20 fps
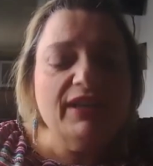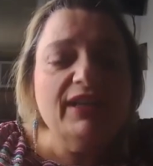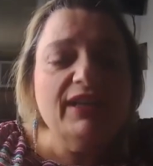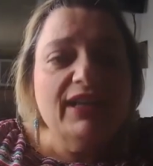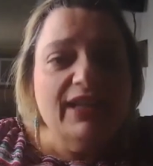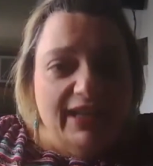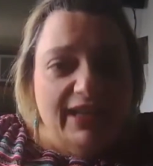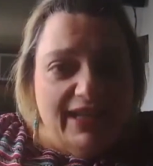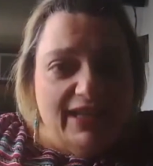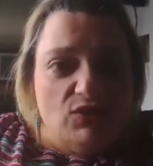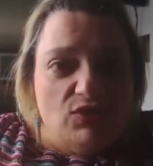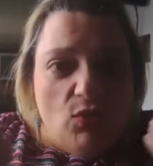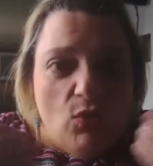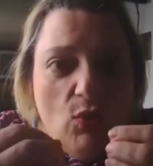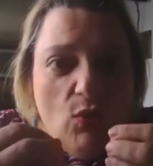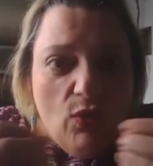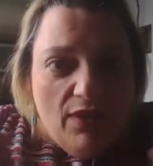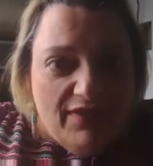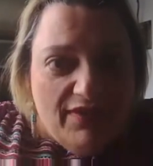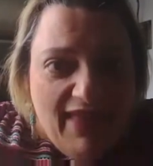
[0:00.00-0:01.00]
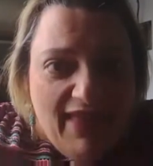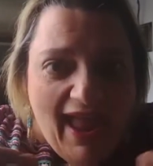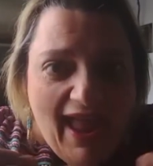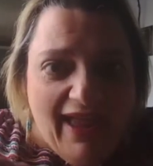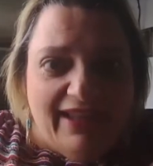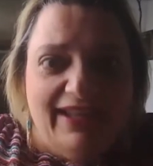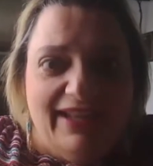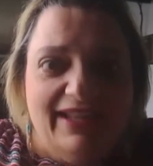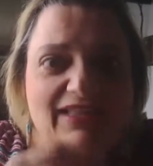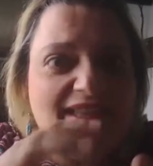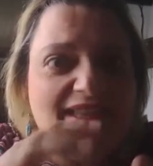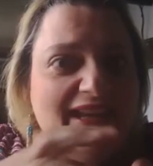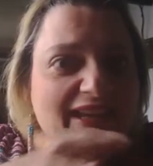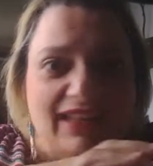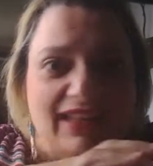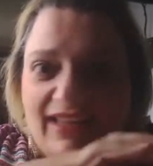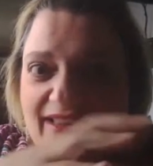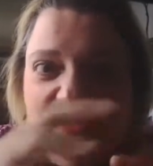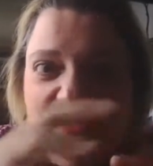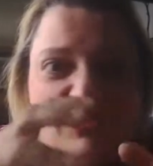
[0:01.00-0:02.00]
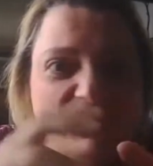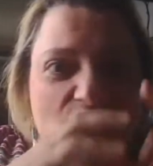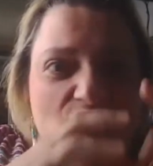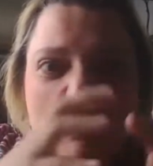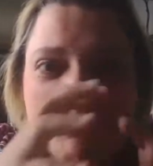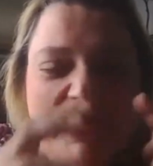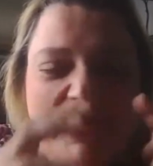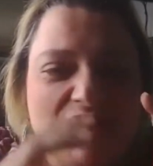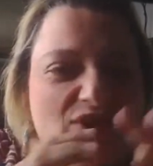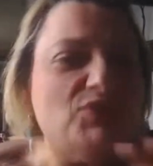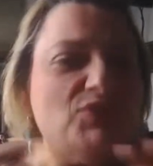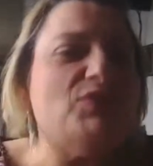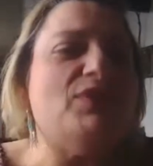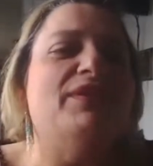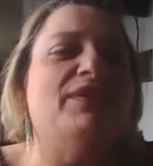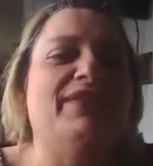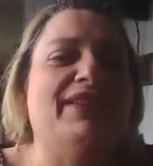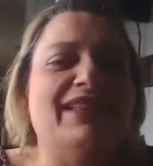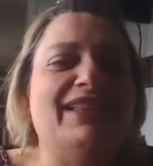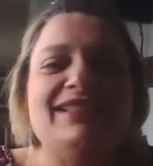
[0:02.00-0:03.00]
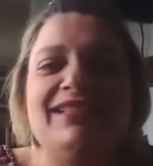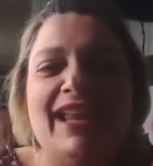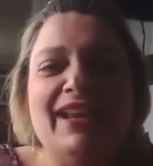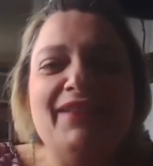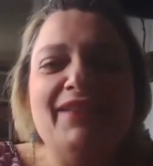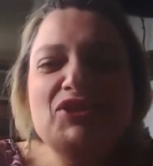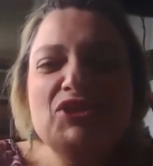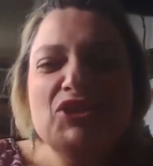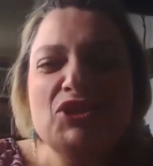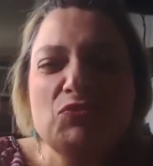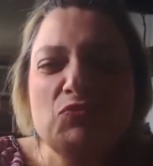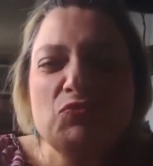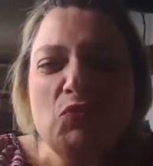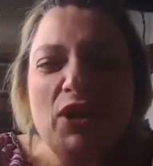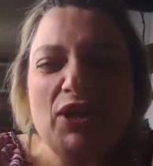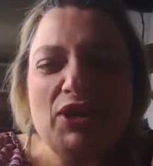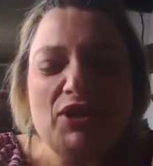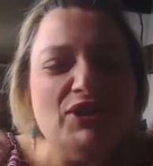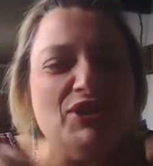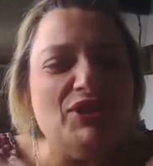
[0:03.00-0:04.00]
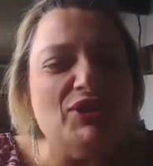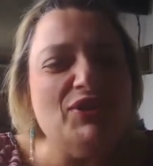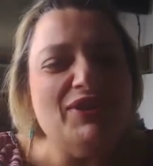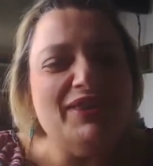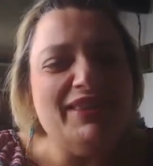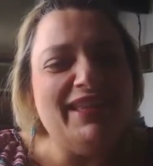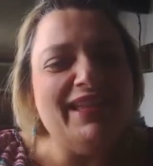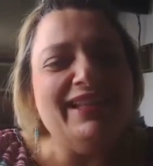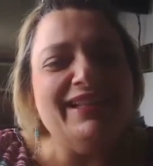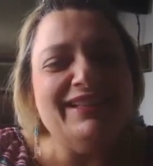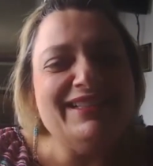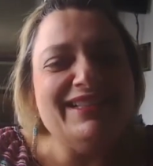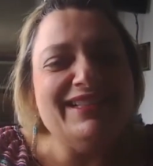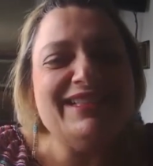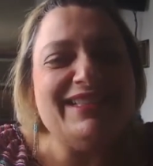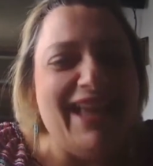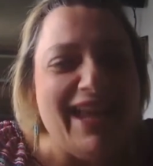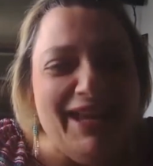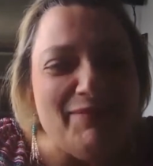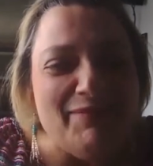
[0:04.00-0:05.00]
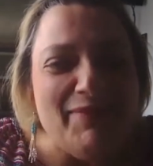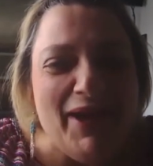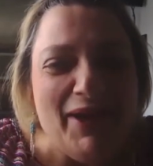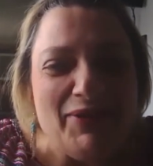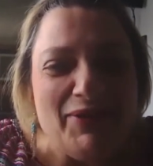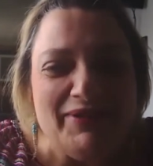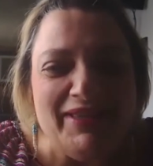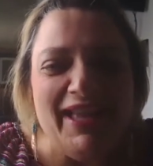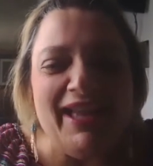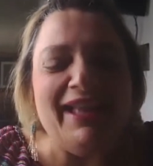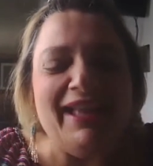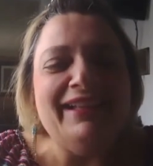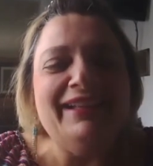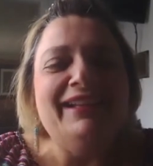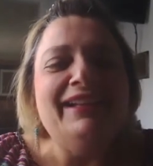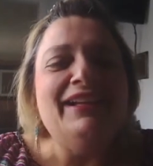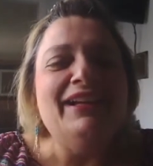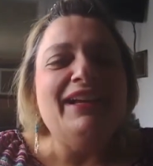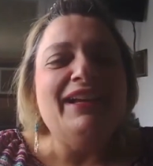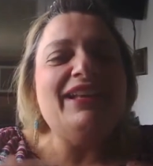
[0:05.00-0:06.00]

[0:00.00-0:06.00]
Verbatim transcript: is all that it's like there's a mixture of it It's not even just one little thing to say about that it's